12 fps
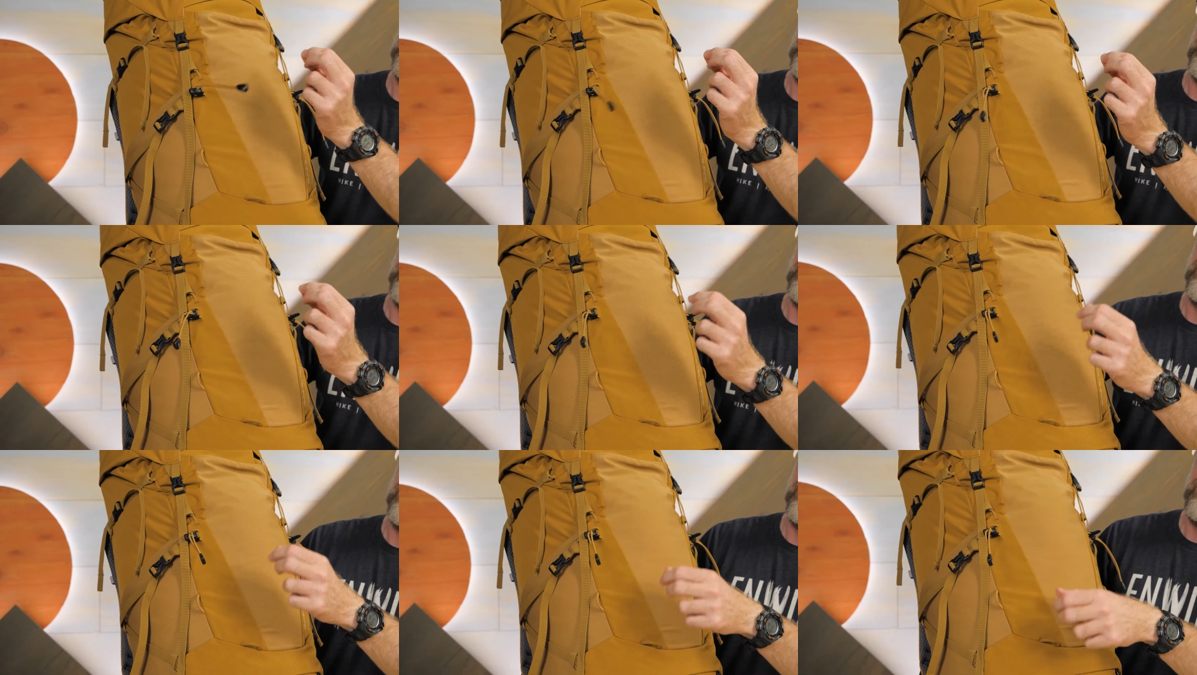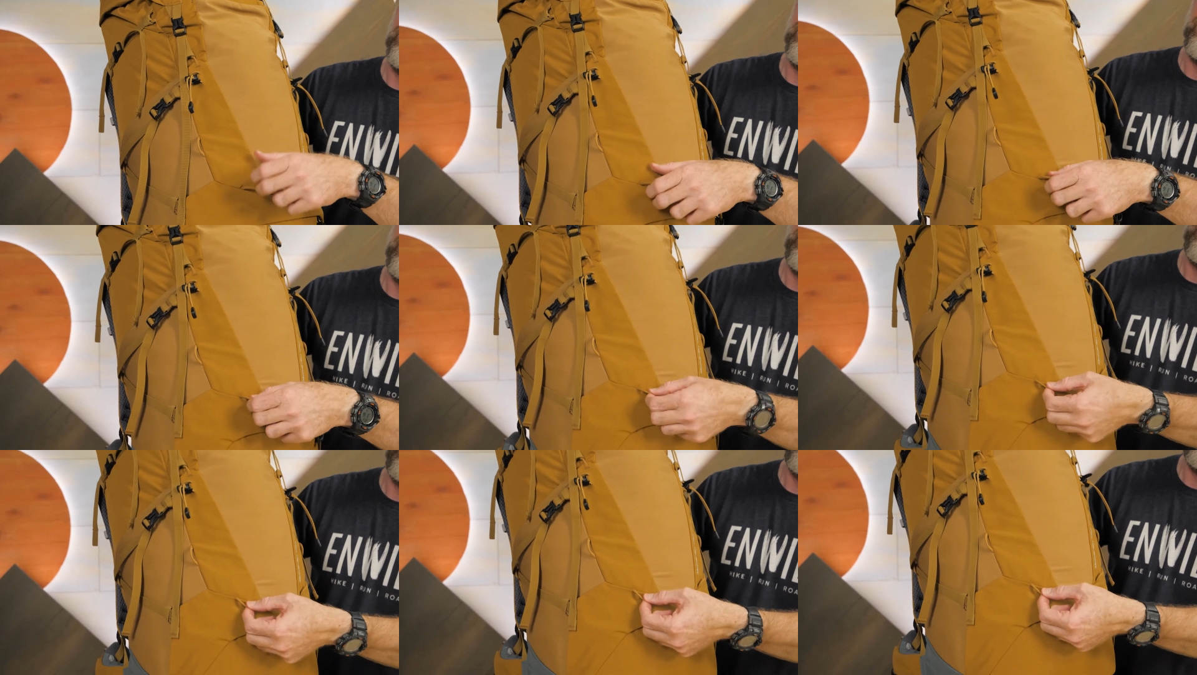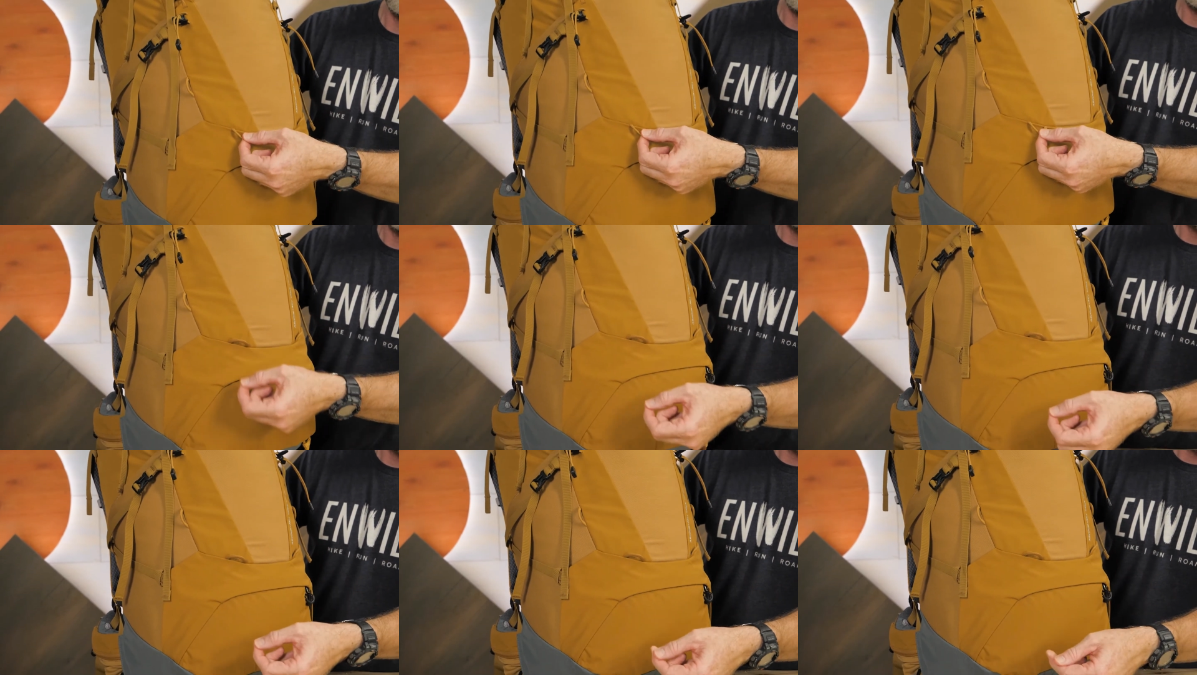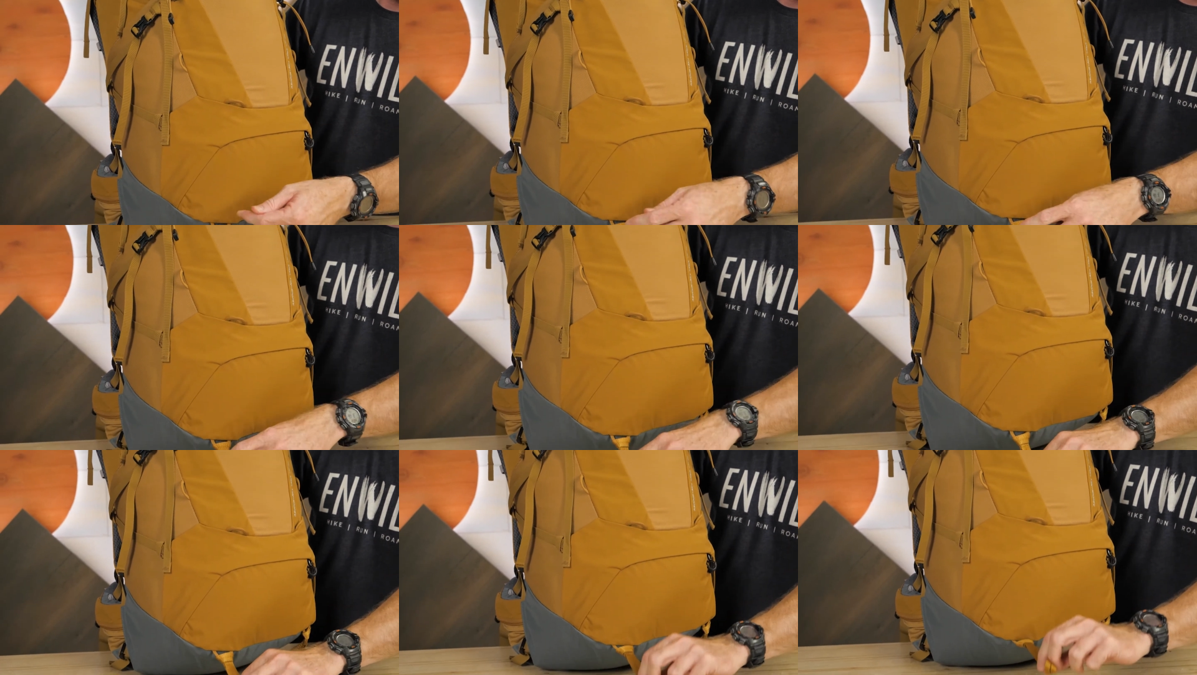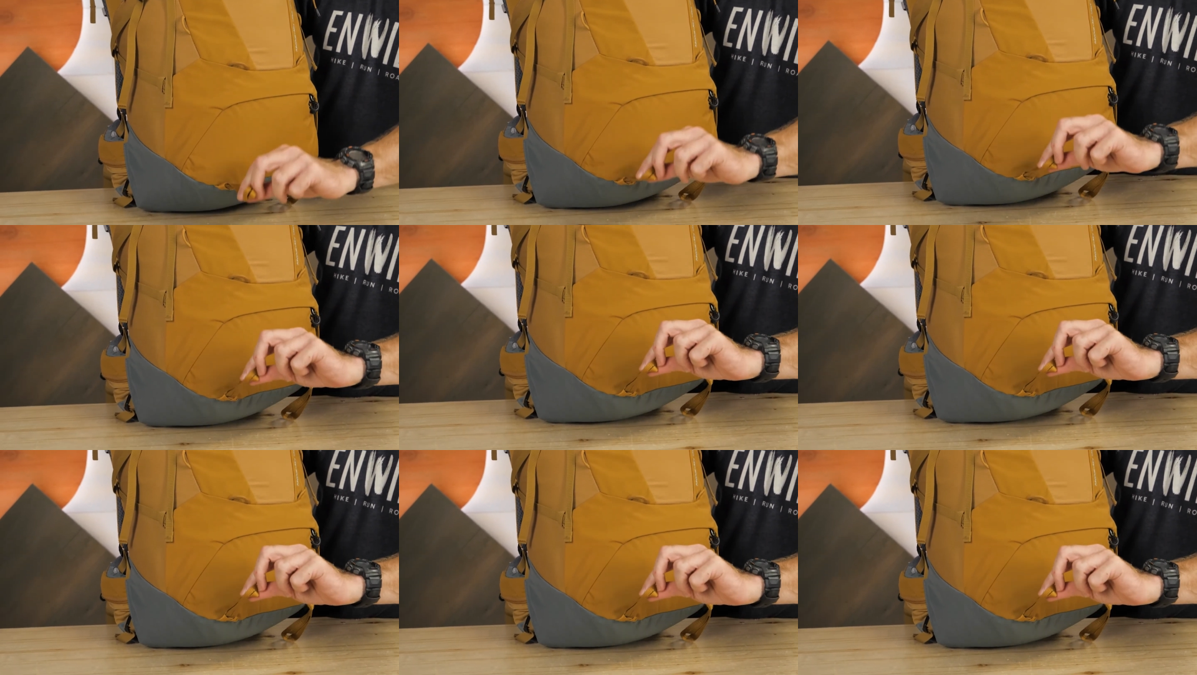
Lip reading: Nobody's mouth can be seen.